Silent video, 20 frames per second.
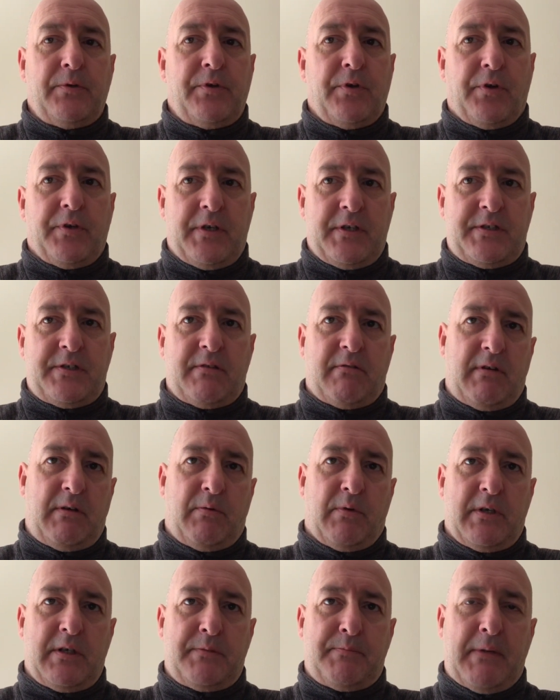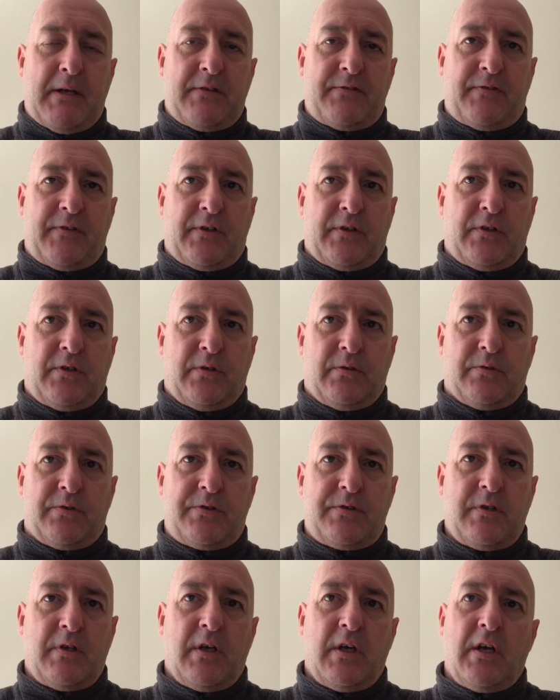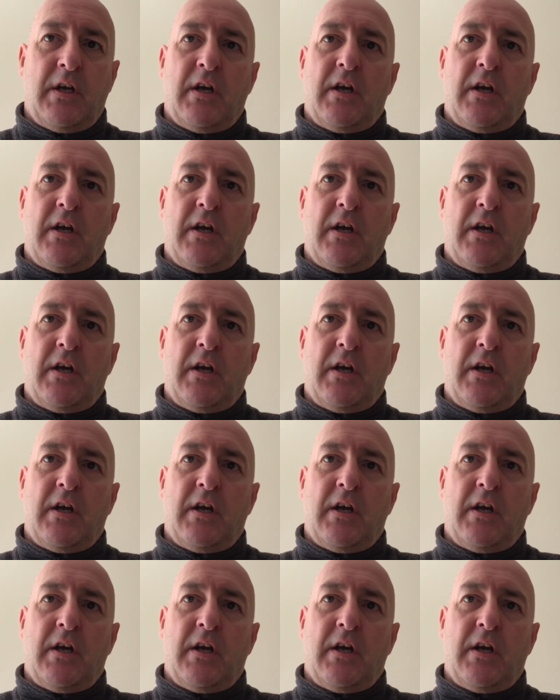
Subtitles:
not necessarily what is best for the horse.